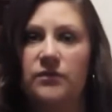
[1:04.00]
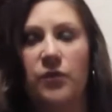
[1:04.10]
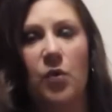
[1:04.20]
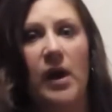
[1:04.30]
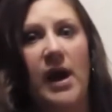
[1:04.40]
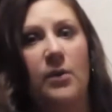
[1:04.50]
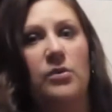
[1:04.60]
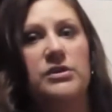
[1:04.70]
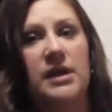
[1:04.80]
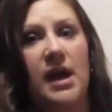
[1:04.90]
for
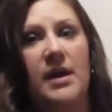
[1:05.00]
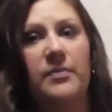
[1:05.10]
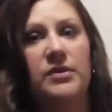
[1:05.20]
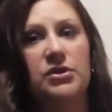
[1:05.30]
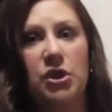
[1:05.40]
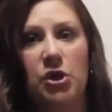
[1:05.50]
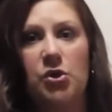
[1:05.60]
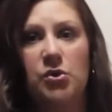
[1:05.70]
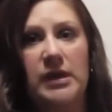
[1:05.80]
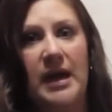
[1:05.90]
our type
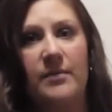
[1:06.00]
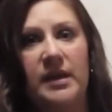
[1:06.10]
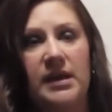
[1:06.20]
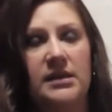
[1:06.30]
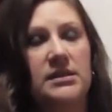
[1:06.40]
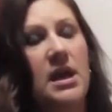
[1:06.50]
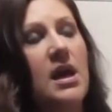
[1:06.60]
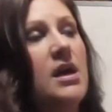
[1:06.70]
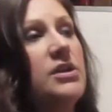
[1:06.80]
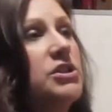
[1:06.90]
2 diabetics.
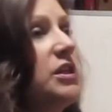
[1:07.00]
So